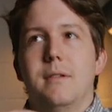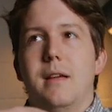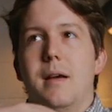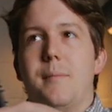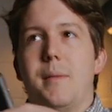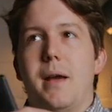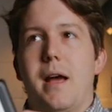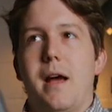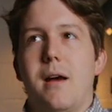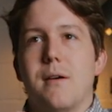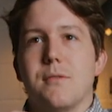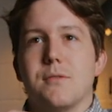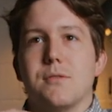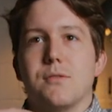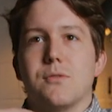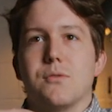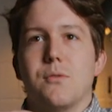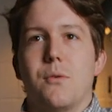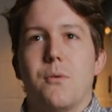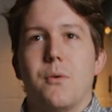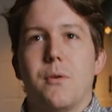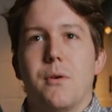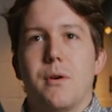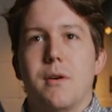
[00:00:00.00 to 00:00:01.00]
in my house,
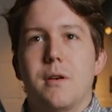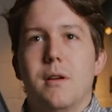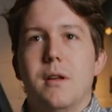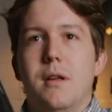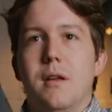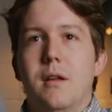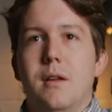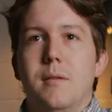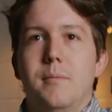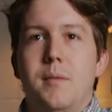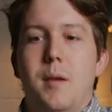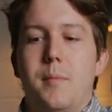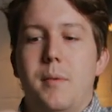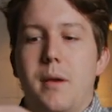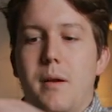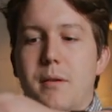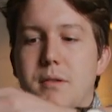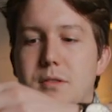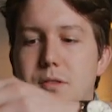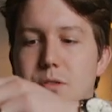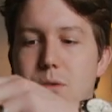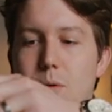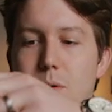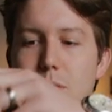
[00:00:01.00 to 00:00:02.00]
or maybe I
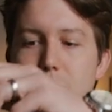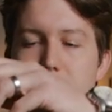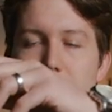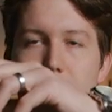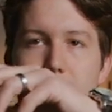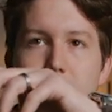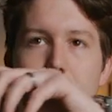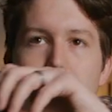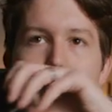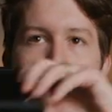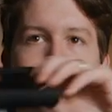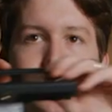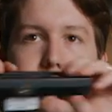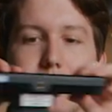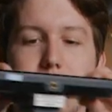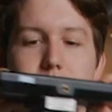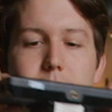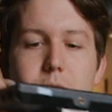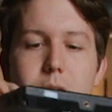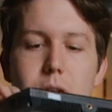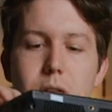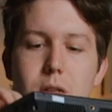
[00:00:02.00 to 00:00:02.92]
would store it somewhere else.